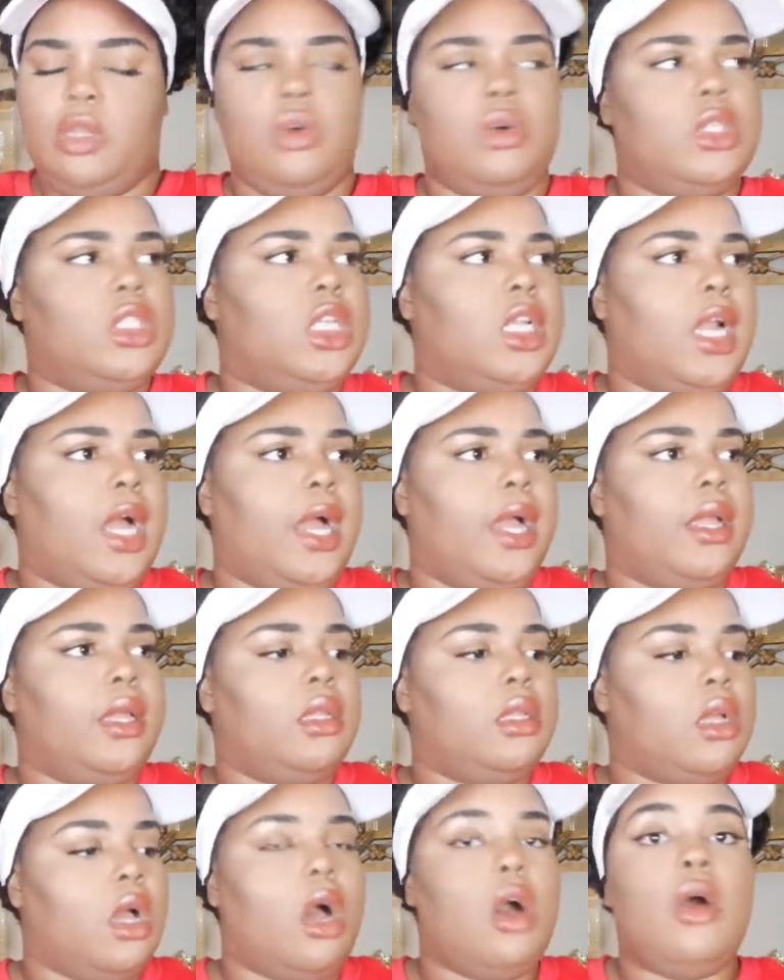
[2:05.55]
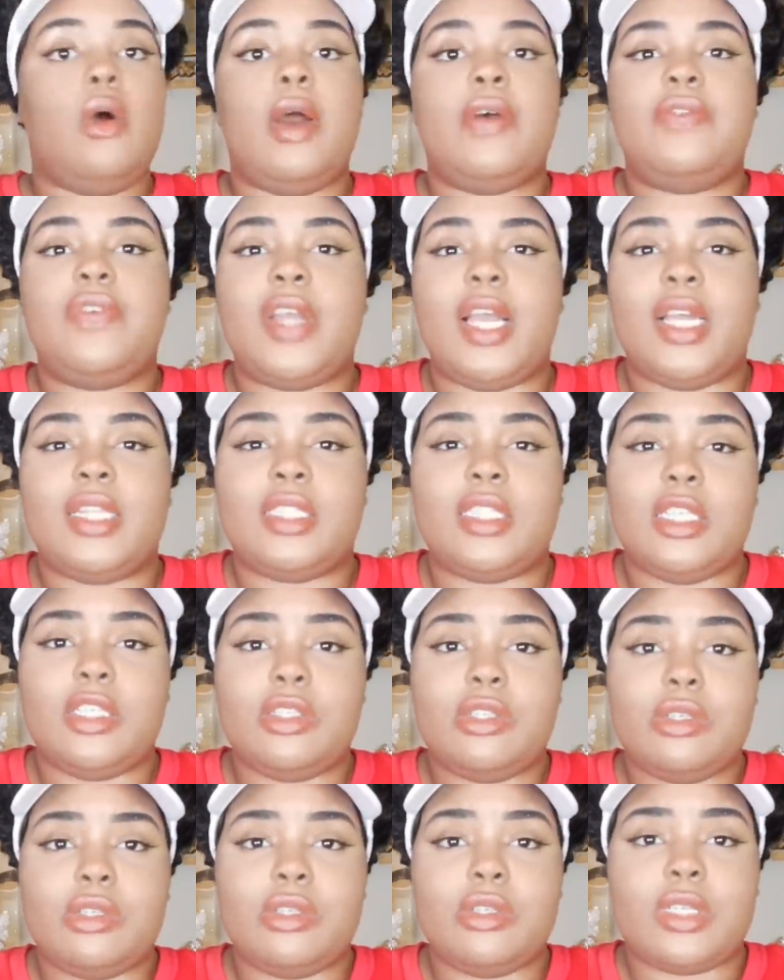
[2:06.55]
Or did I? Oh, I forgot
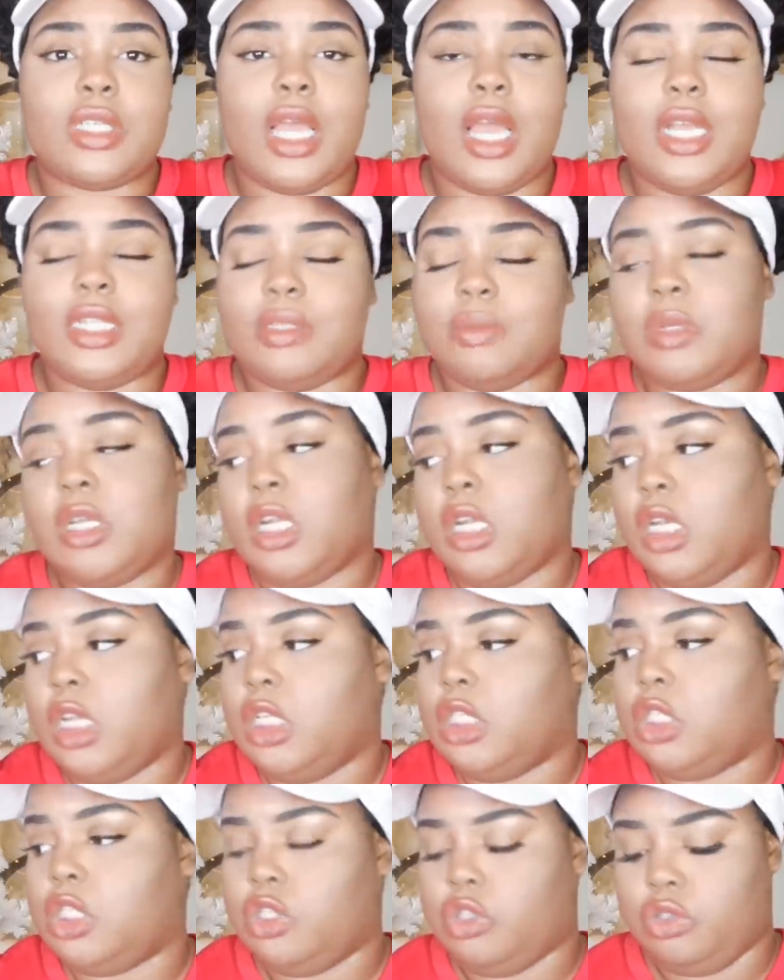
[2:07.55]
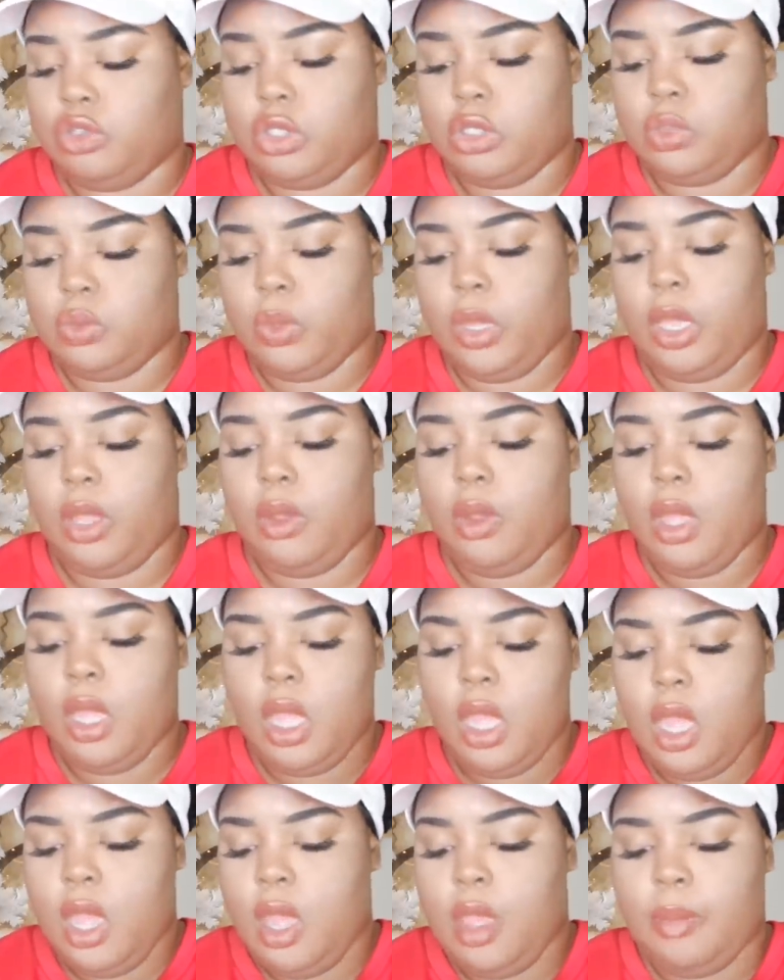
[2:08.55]
scissors. Guys, I'm gonna need scissors as well,
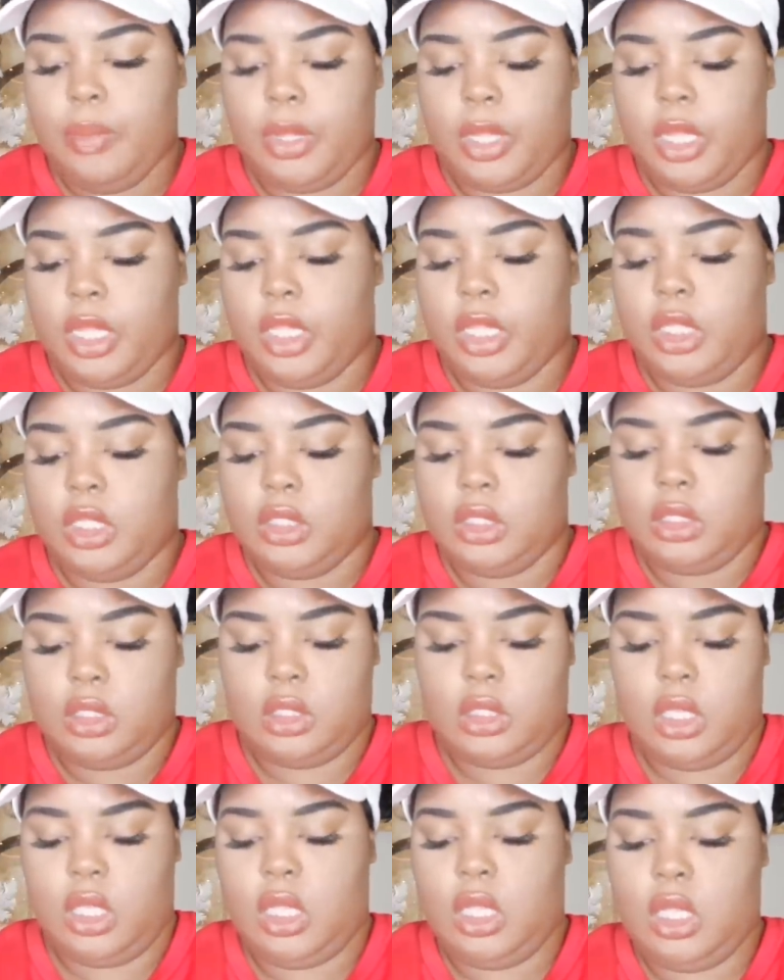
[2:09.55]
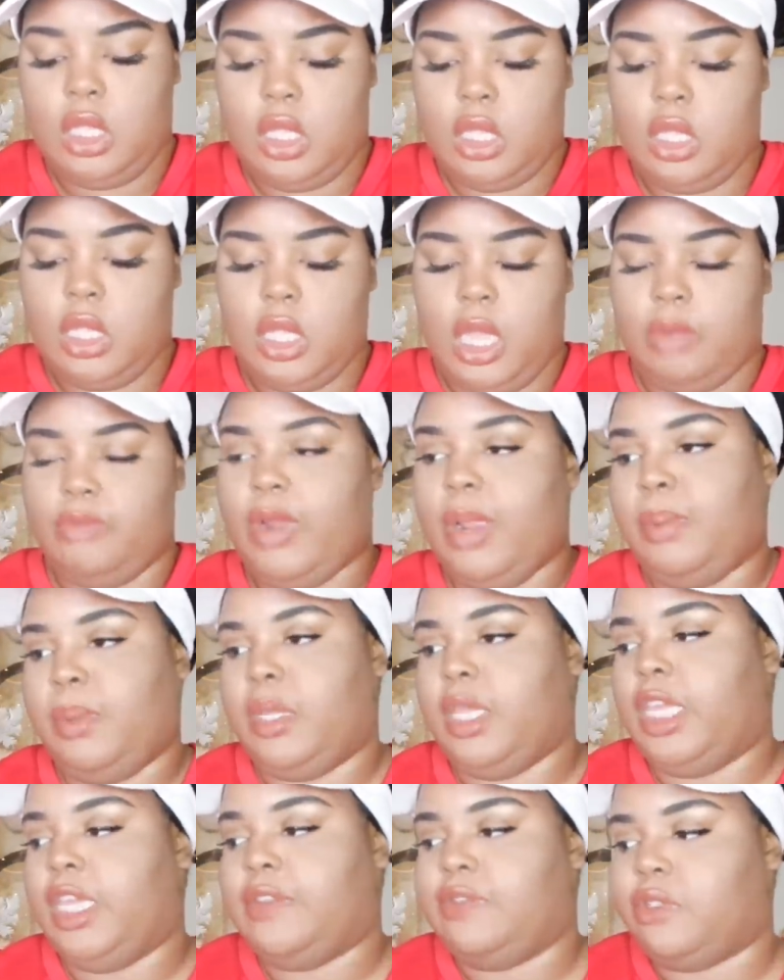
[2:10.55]
because I'm
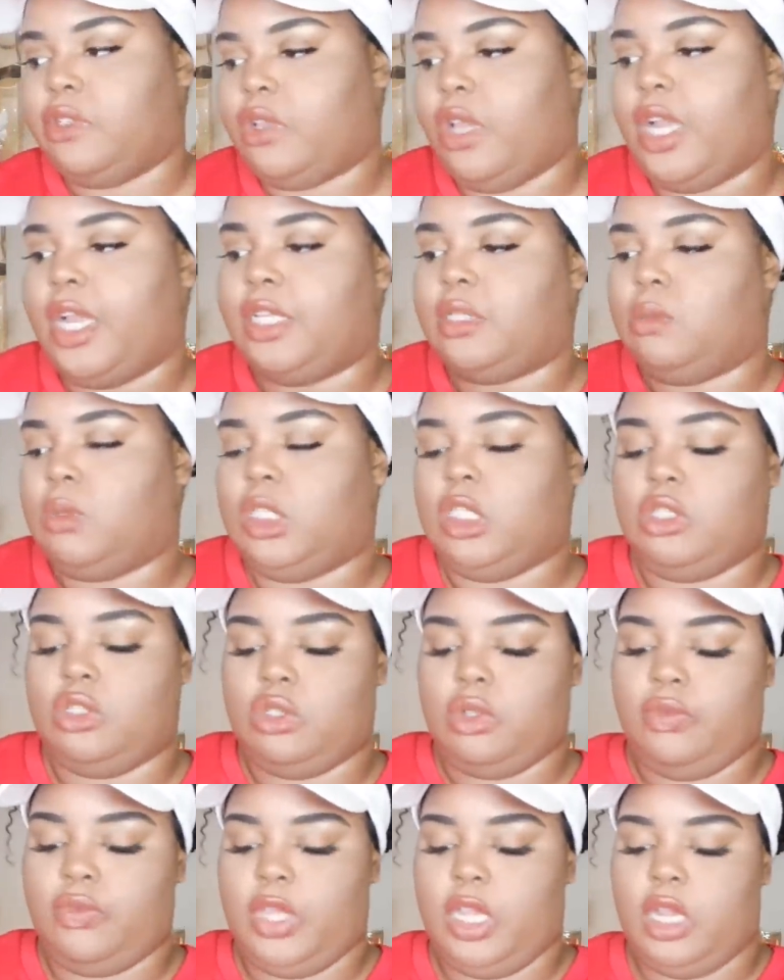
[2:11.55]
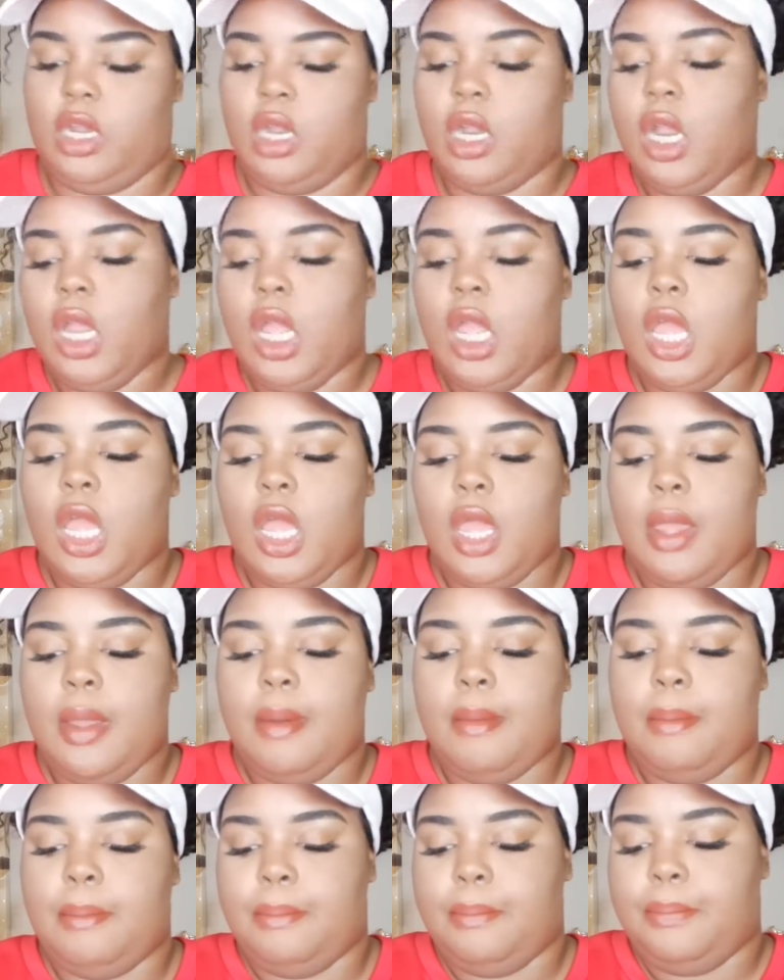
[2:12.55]
repping gifts, so I got some scissors over here.
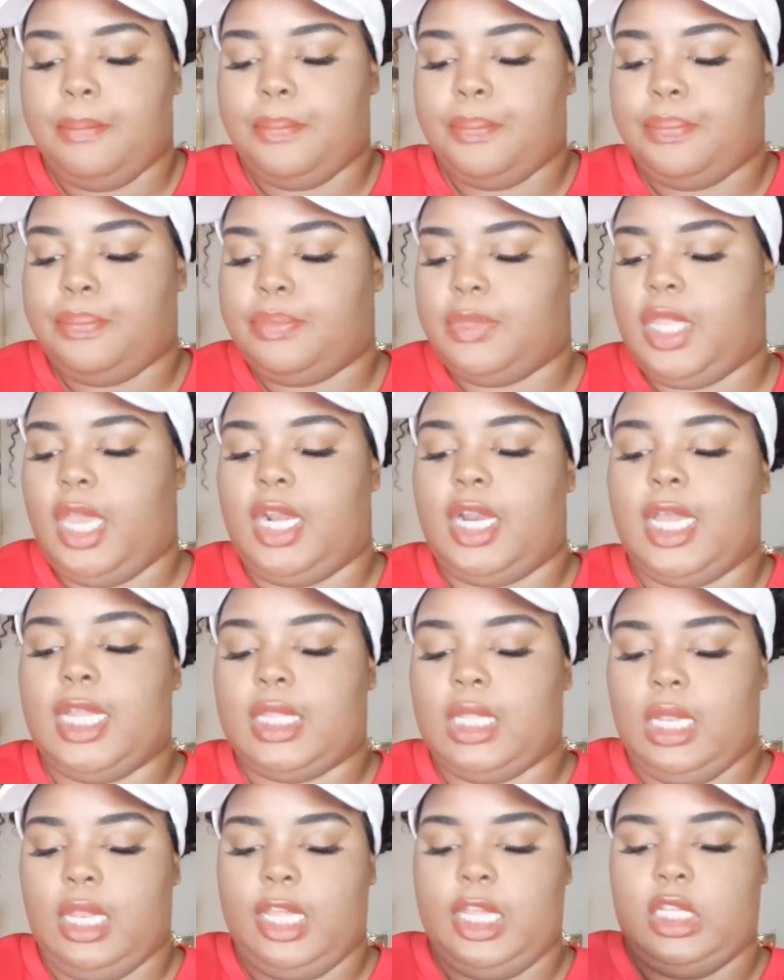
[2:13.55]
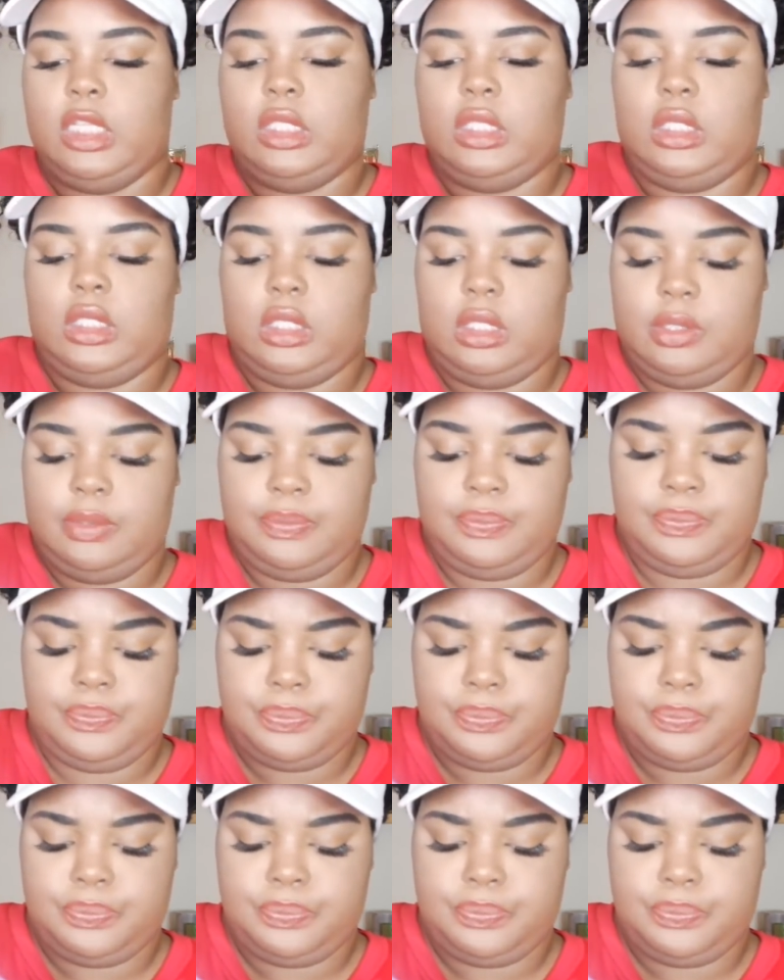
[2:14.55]
Gotta cut the lace.